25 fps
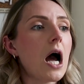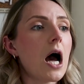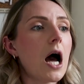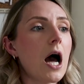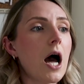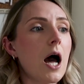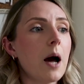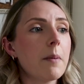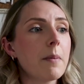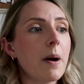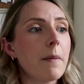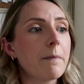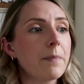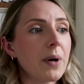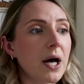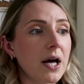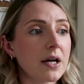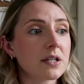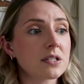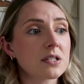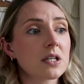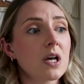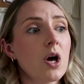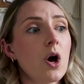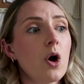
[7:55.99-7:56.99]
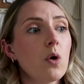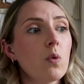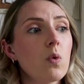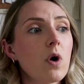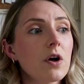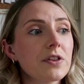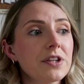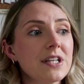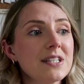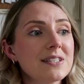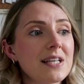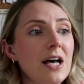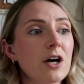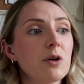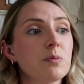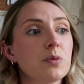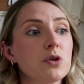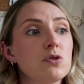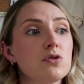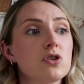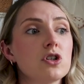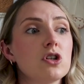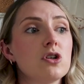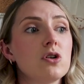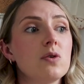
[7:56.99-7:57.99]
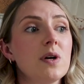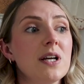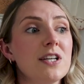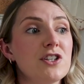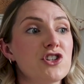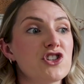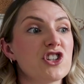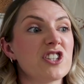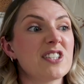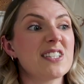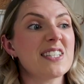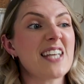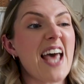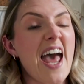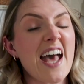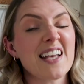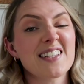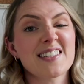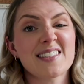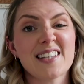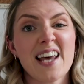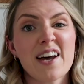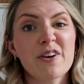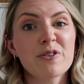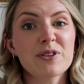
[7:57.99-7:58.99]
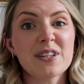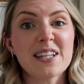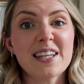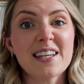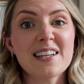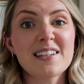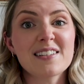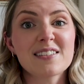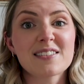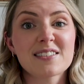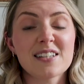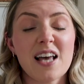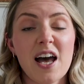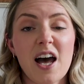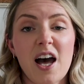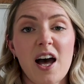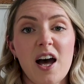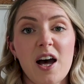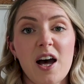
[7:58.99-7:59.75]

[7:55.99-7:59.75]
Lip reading: But what these help you do is just test out these